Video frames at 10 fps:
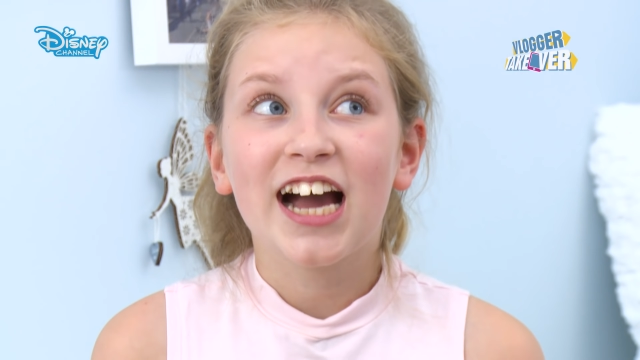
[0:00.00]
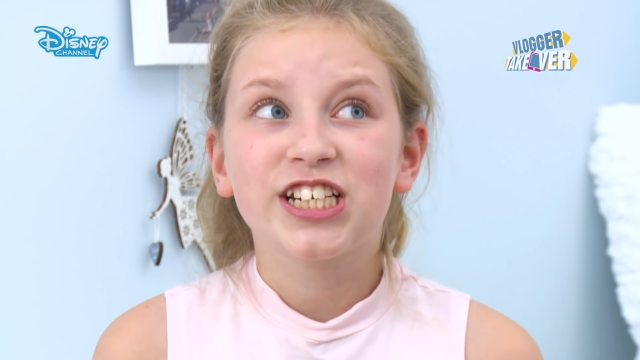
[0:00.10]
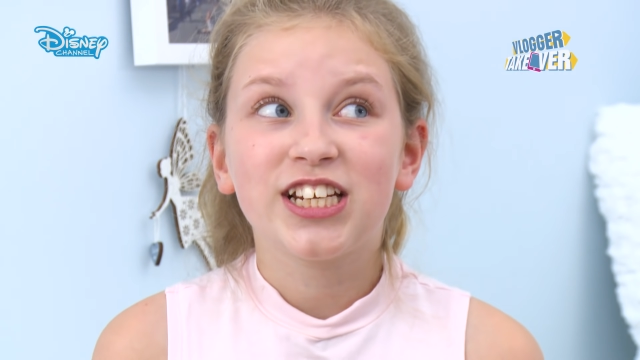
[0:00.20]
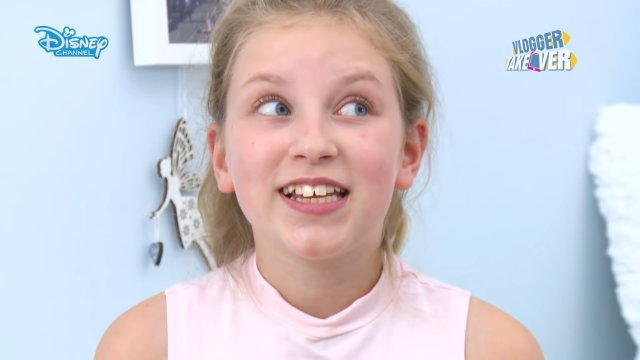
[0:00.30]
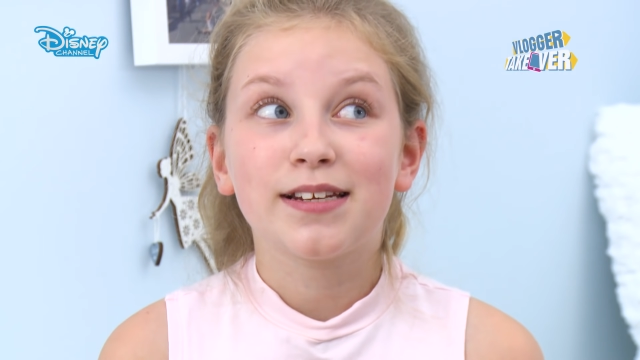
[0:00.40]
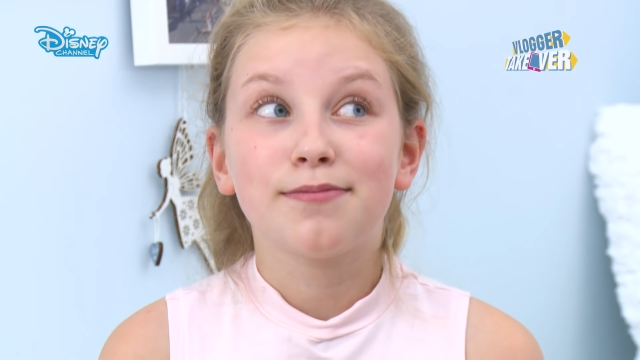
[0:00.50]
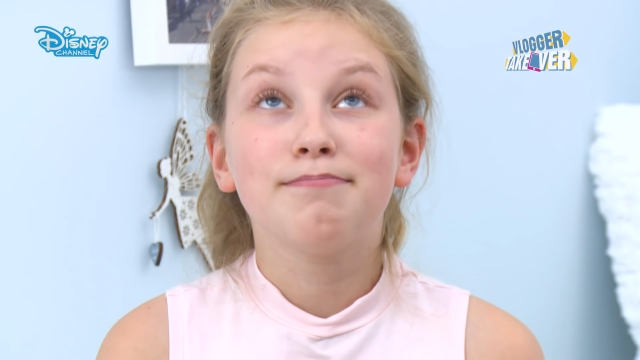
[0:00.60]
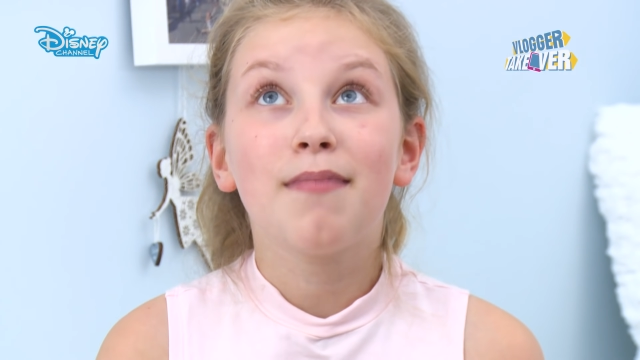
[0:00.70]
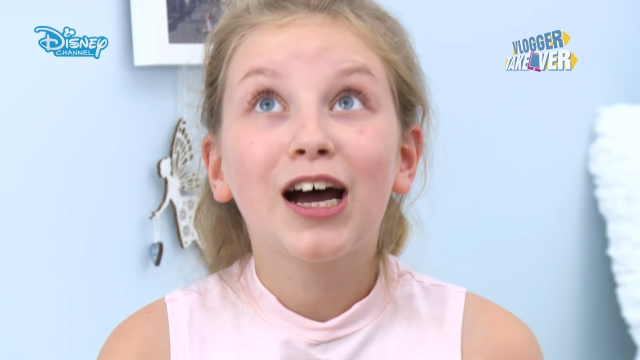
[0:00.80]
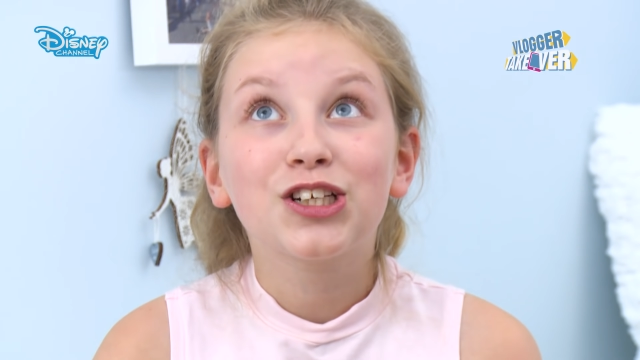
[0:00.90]
I actually did
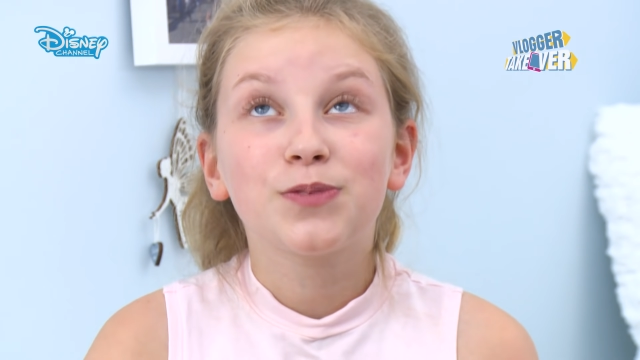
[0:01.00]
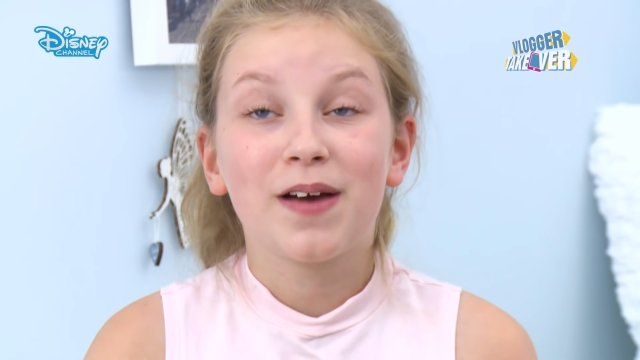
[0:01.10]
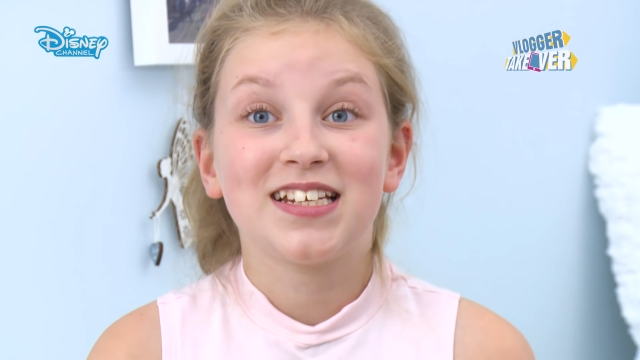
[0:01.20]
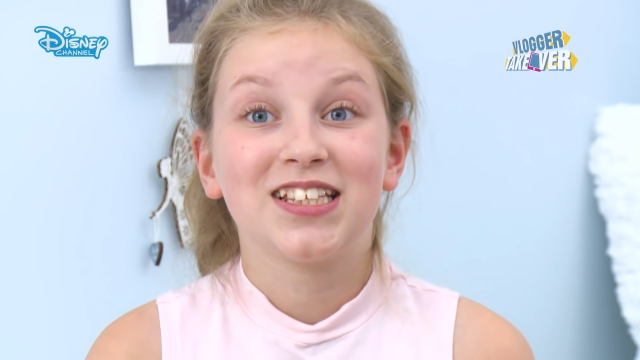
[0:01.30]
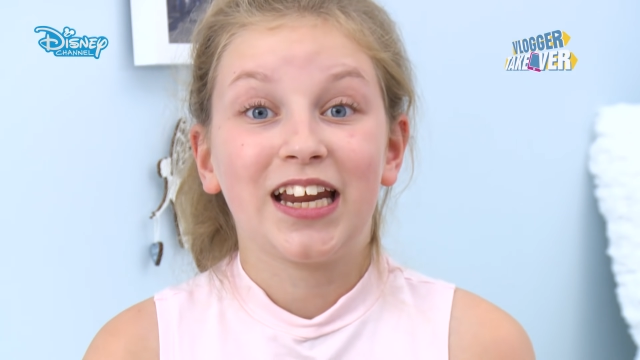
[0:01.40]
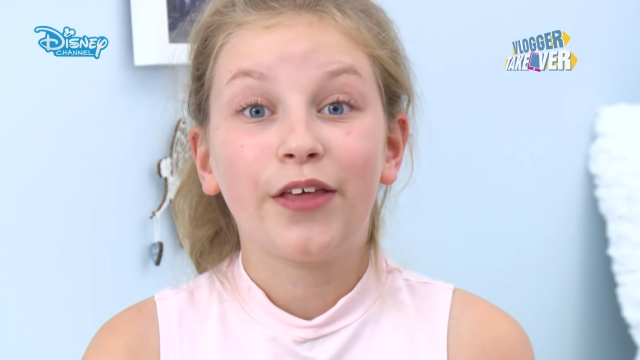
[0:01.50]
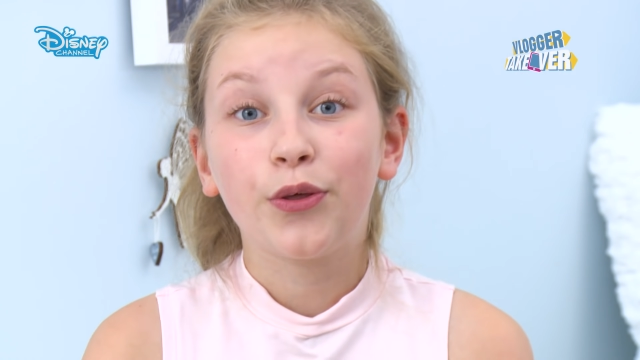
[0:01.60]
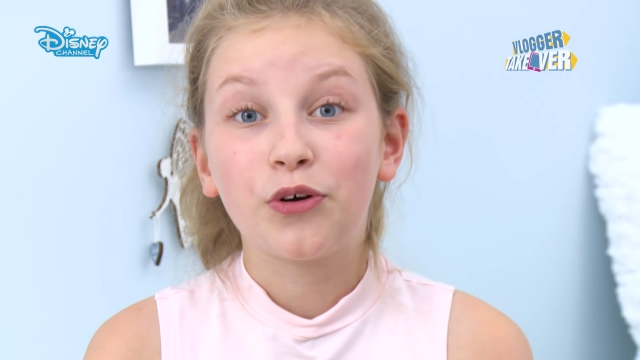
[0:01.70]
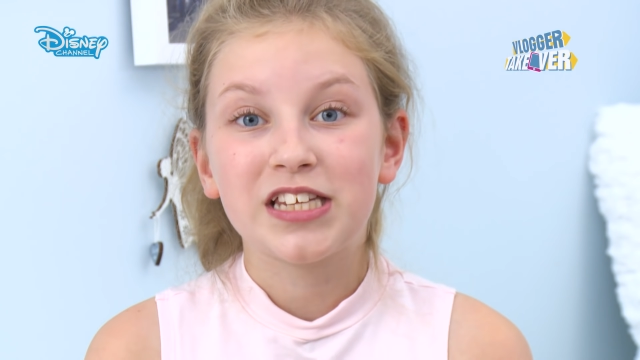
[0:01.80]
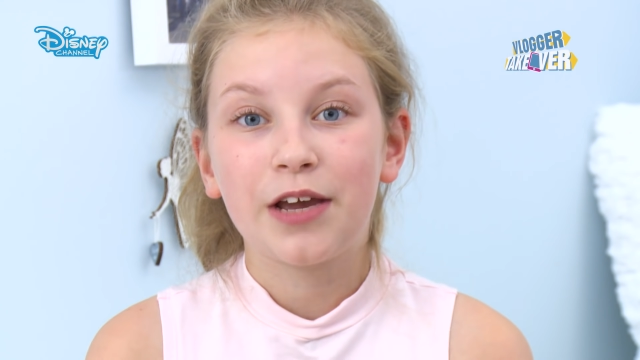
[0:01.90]
much better than I
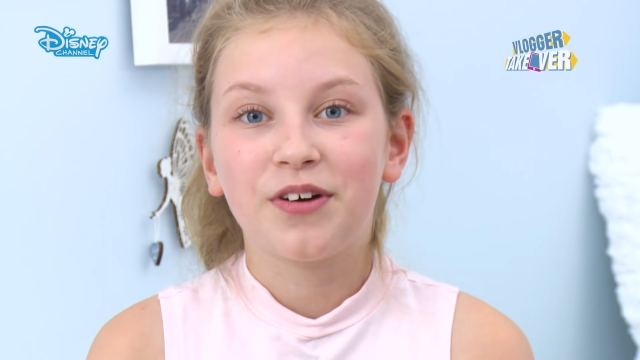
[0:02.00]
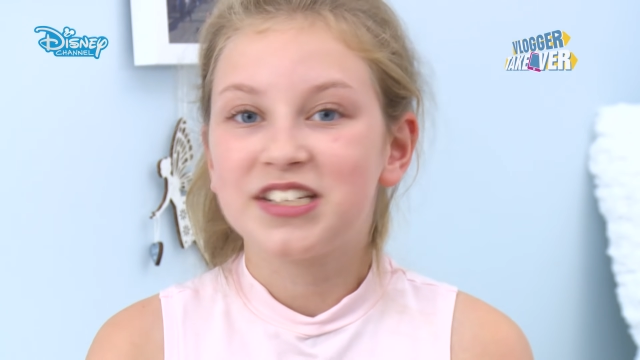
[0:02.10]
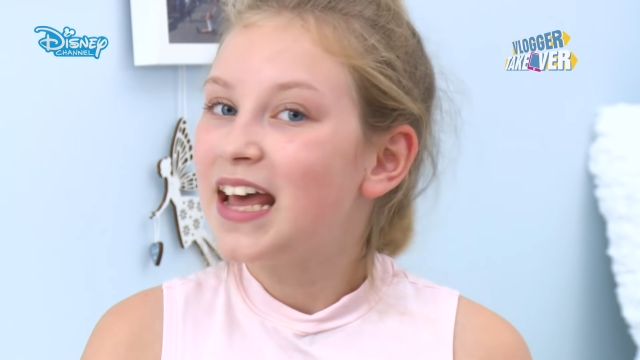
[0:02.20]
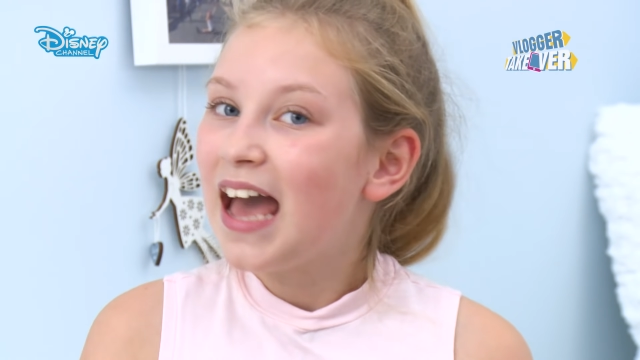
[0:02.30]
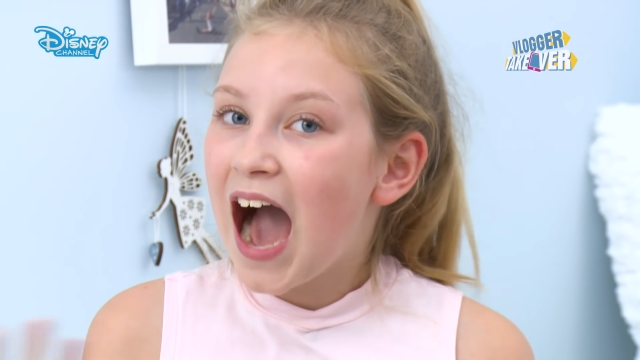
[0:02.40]
thought I would.